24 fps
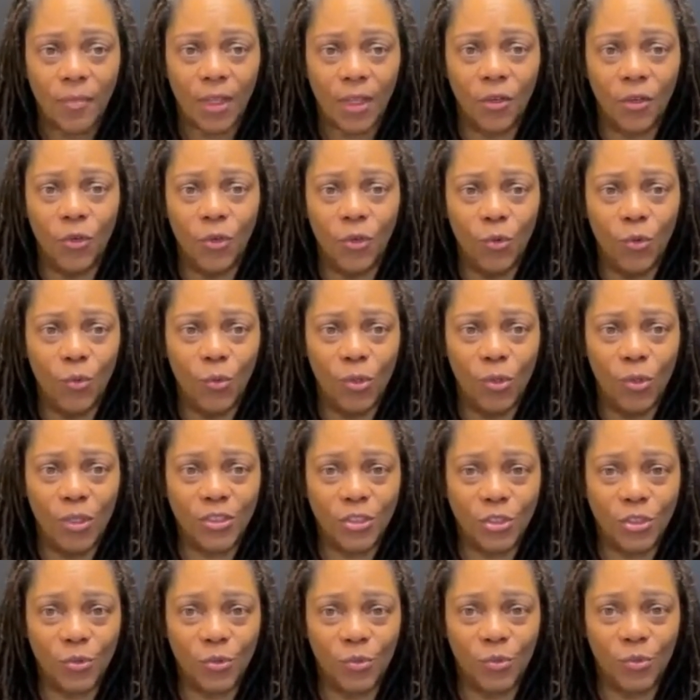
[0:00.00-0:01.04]
You
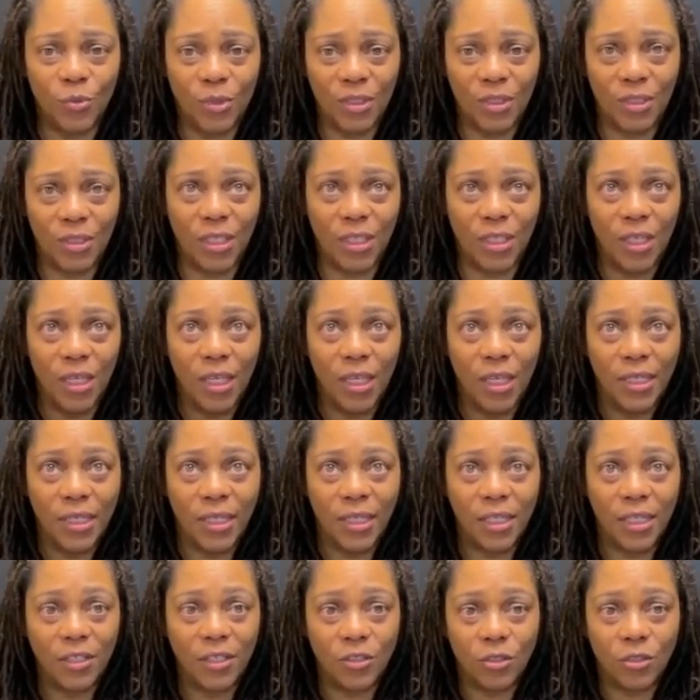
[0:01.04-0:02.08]
want to really
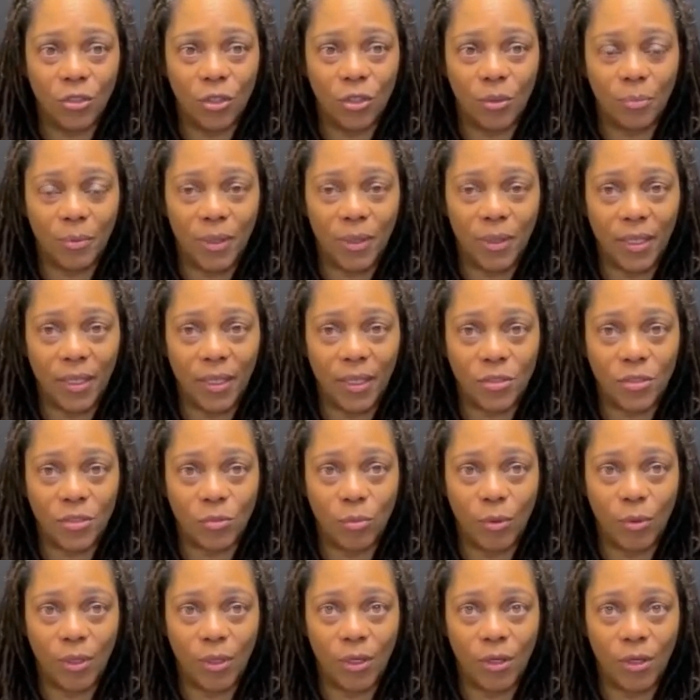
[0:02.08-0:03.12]
get into a place
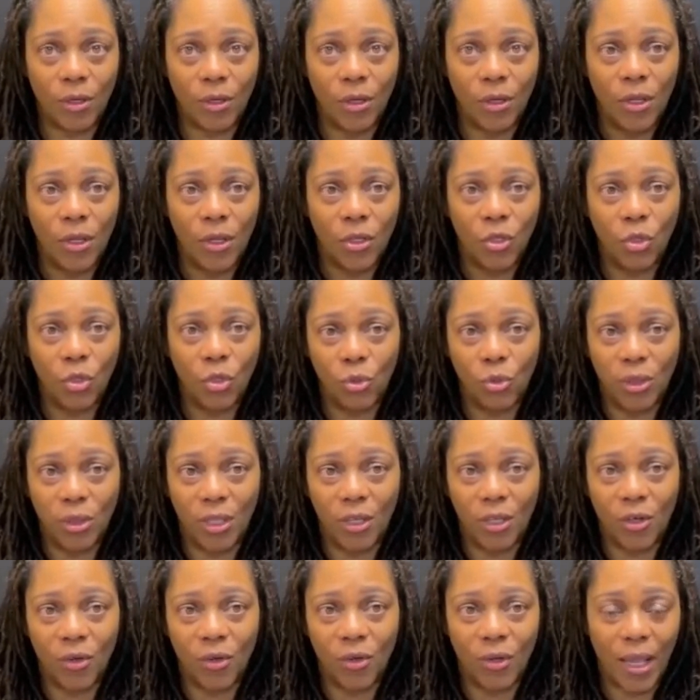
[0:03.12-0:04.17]
where you
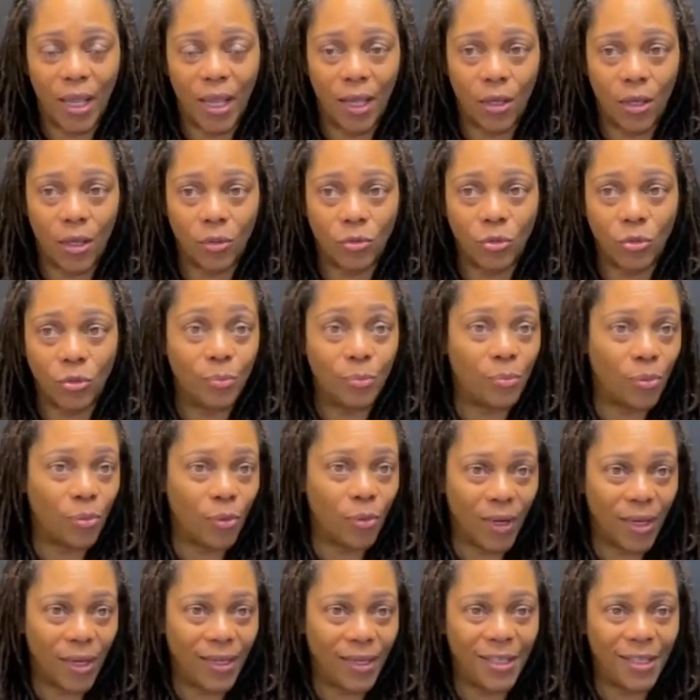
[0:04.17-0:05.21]
learn how to
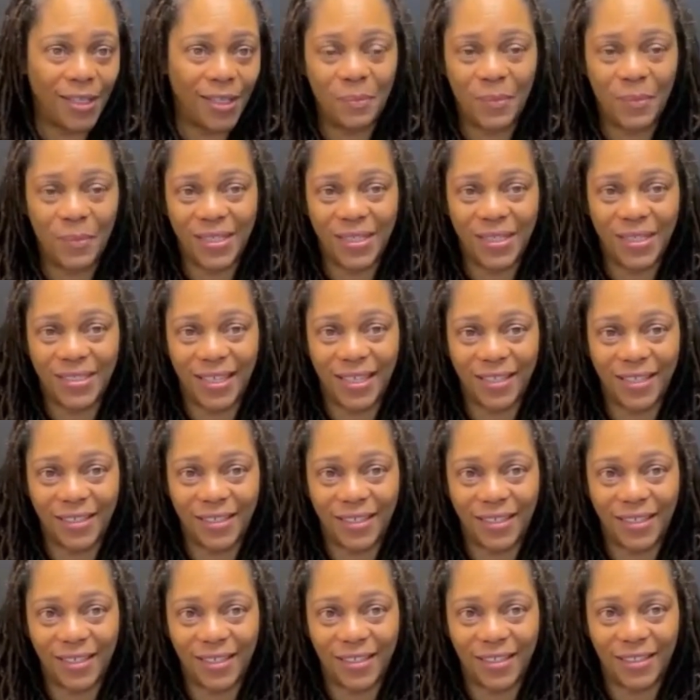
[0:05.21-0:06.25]
pray and meditate
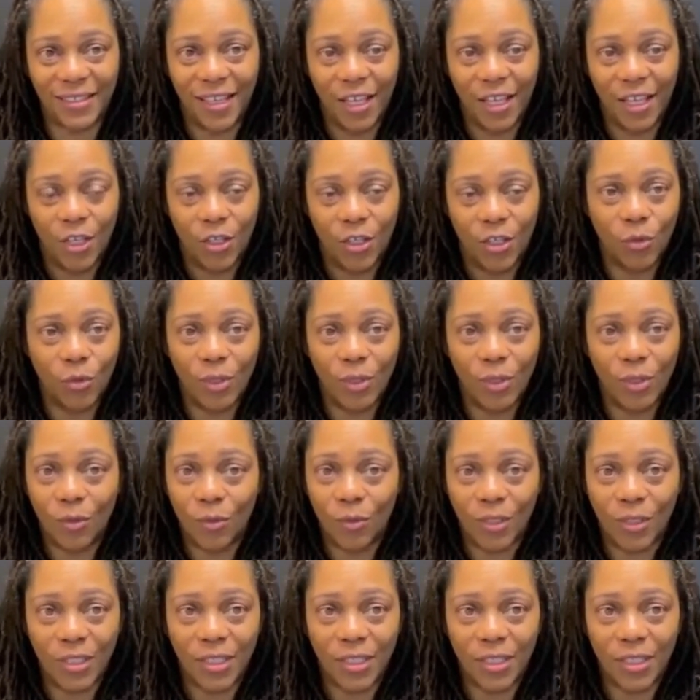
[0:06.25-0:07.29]
again. You really
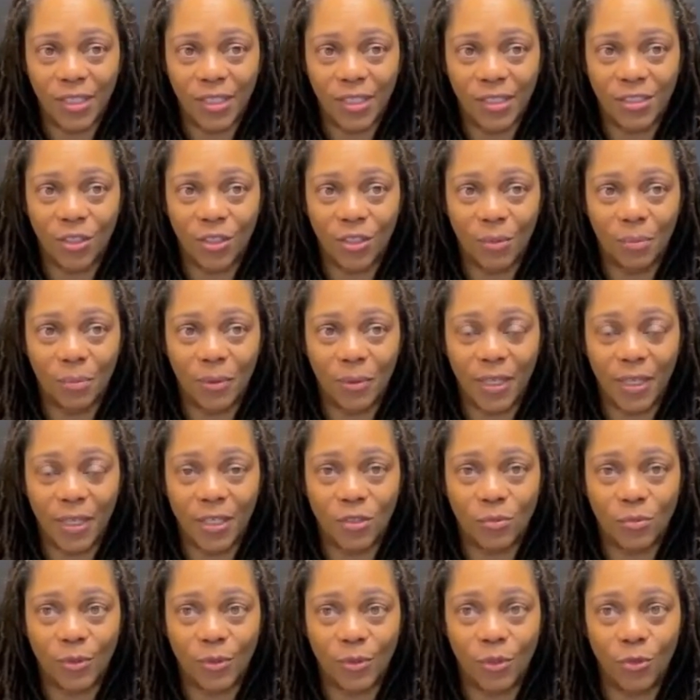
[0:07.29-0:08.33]
want to get into a
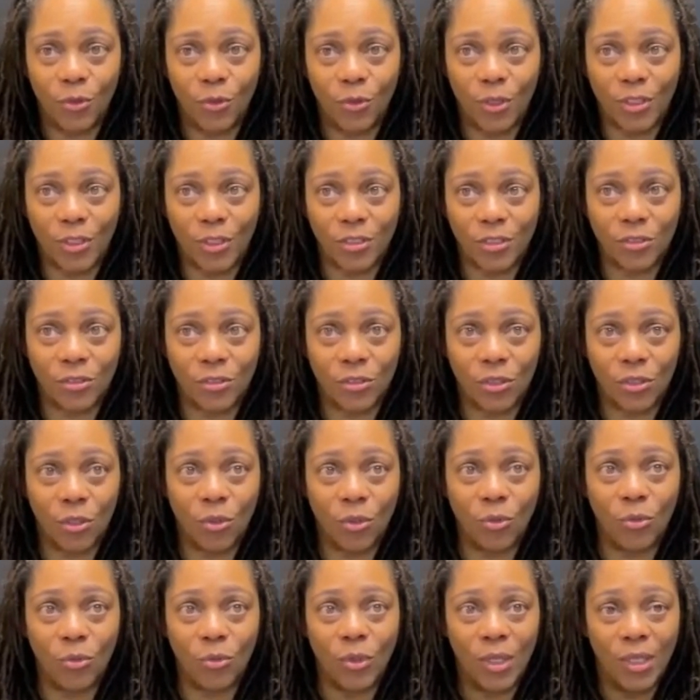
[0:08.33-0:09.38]
place where you are
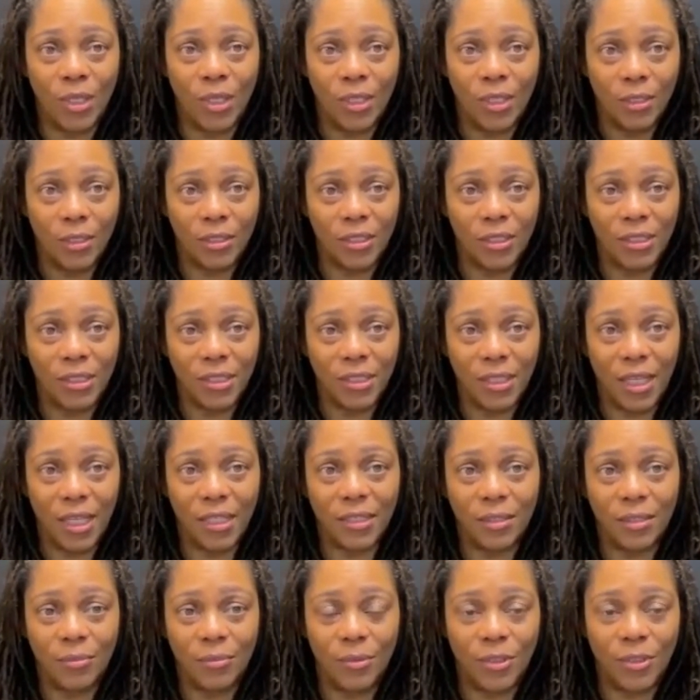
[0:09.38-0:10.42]
so
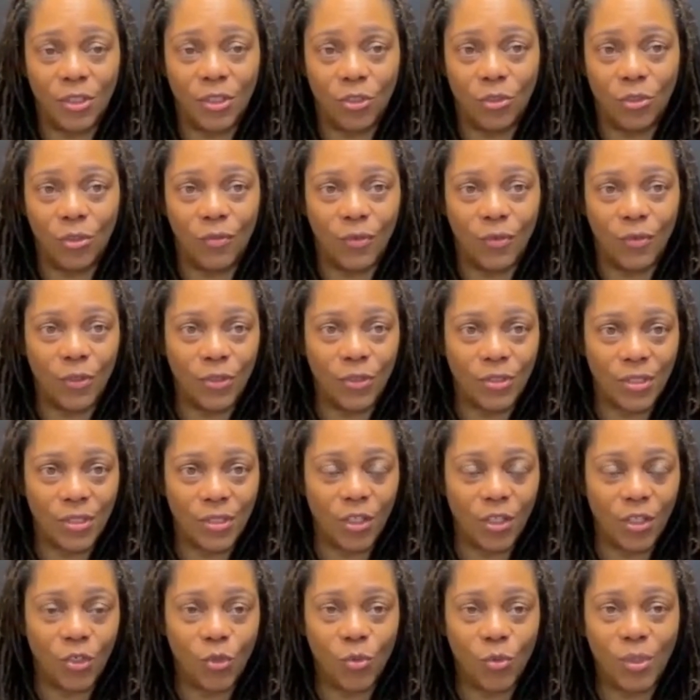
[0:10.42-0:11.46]
connected with the universe
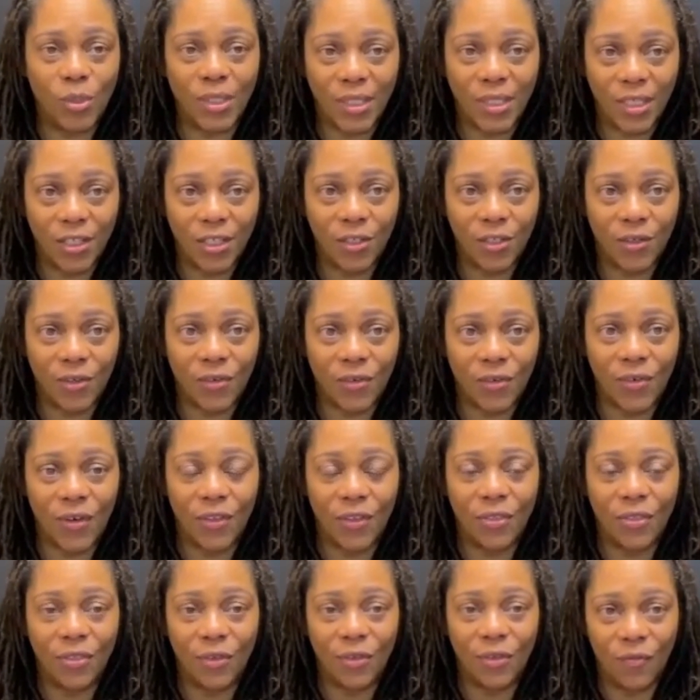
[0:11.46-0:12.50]
that you can hear
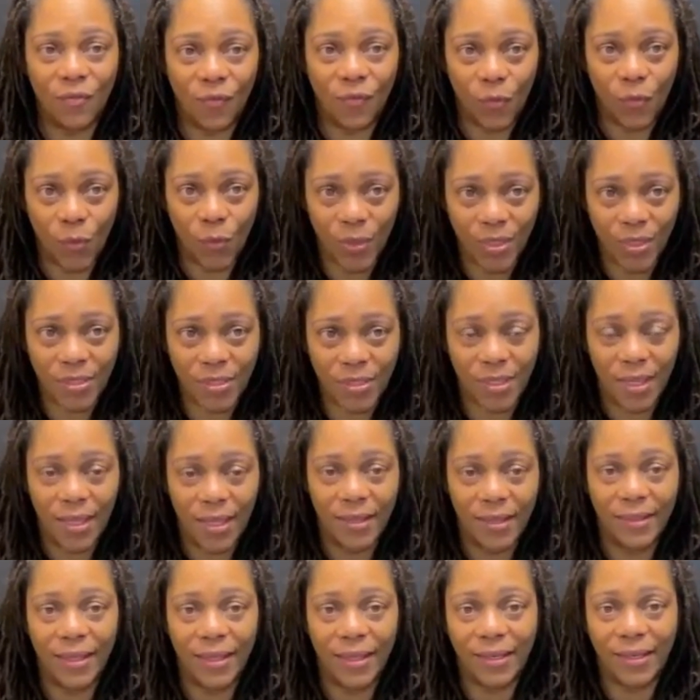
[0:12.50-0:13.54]
the voice,
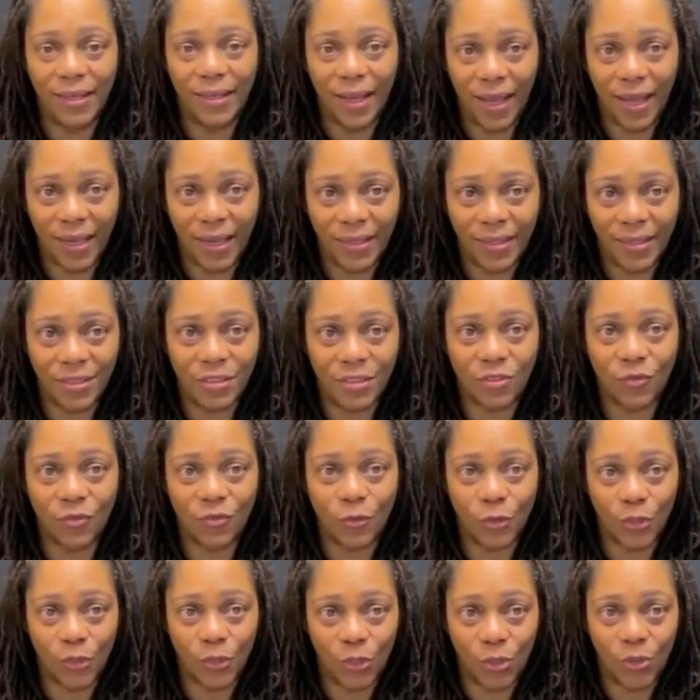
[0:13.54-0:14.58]
that guidance
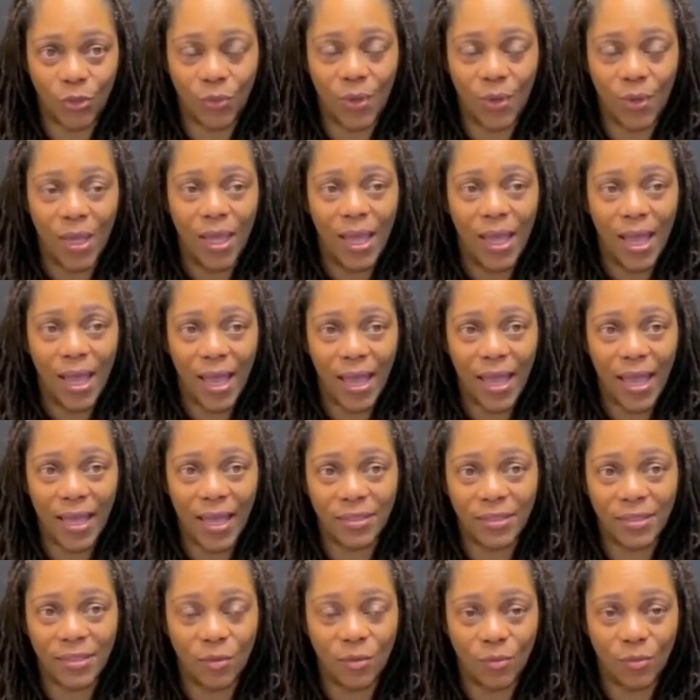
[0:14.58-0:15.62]
for you. I
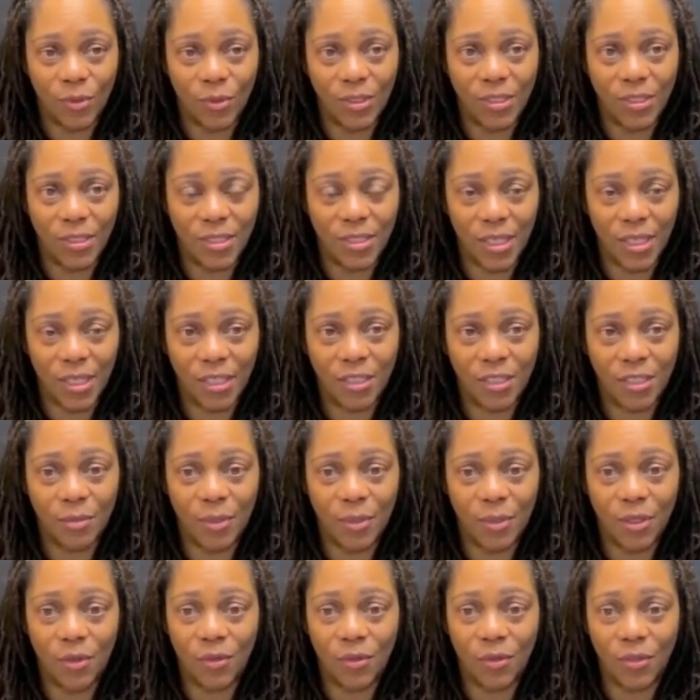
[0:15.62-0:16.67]
had someone to say to
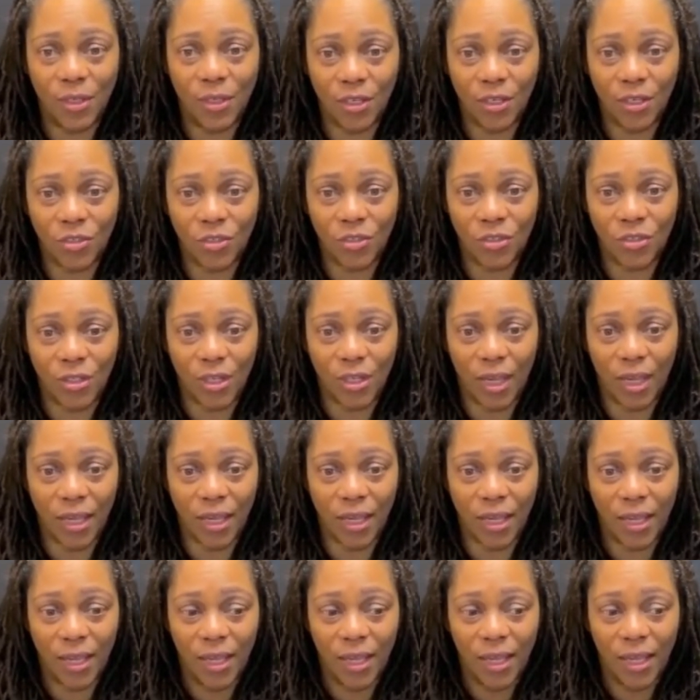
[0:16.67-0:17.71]
me on
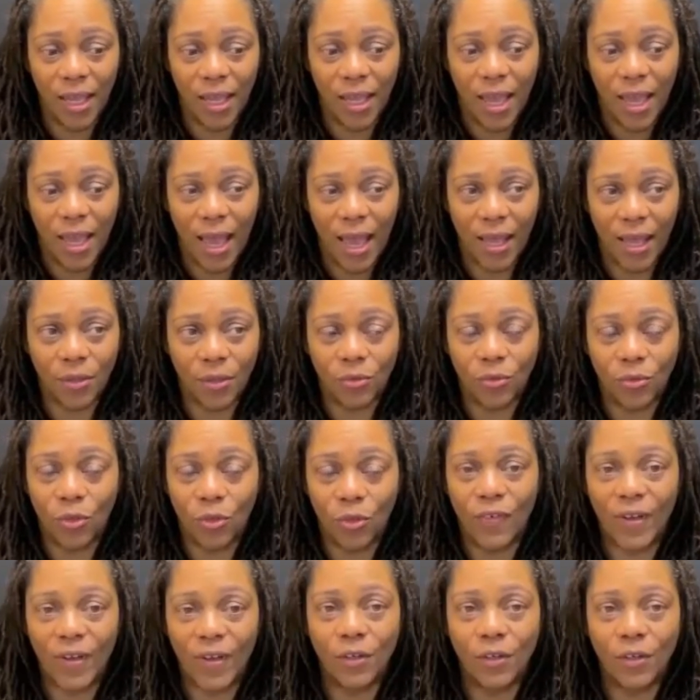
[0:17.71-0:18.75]
yesterday, I don't know
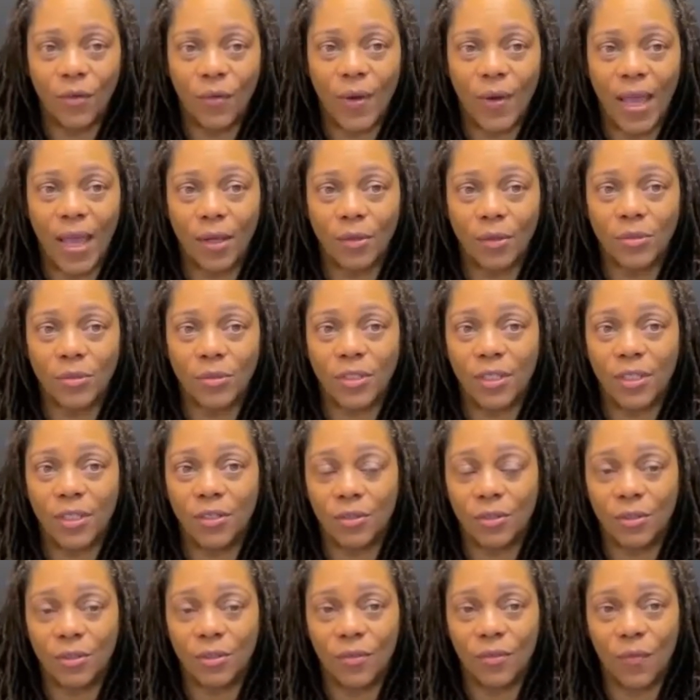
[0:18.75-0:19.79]
if I know how to
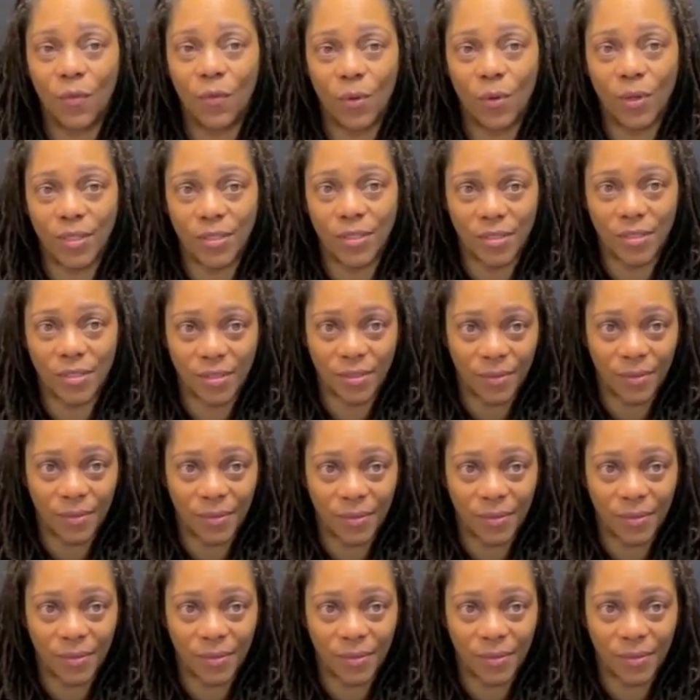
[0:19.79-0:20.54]
hear the voice.